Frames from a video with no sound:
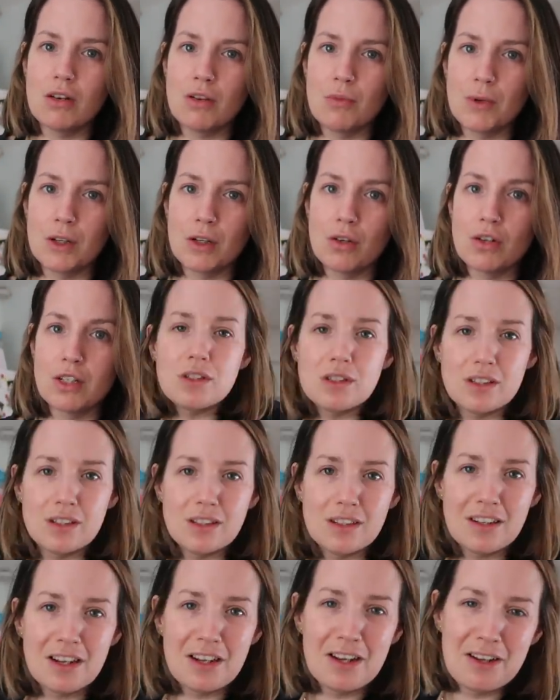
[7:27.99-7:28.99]
oh my God,
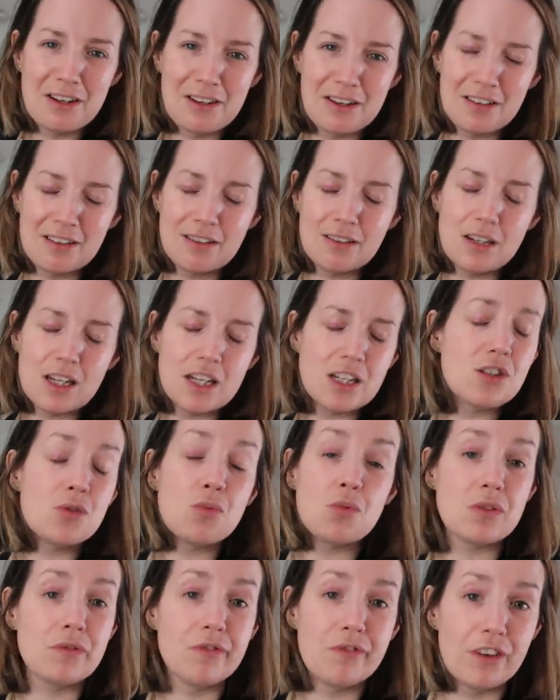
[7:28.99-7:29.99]
it
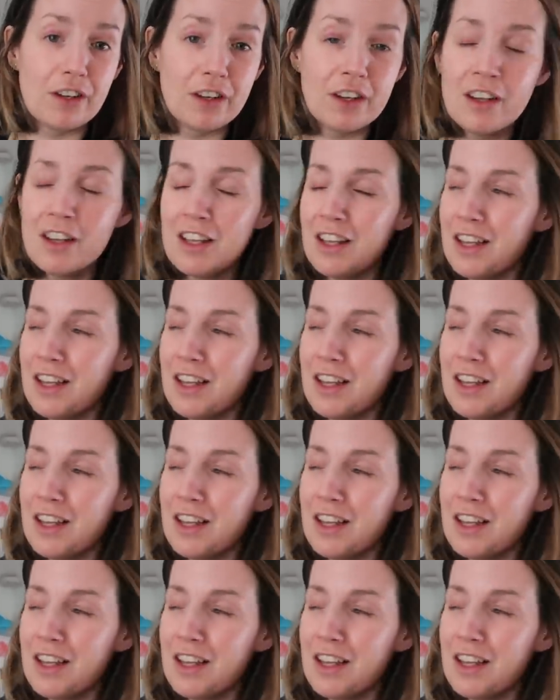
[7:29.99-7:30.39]
just wasn't fun.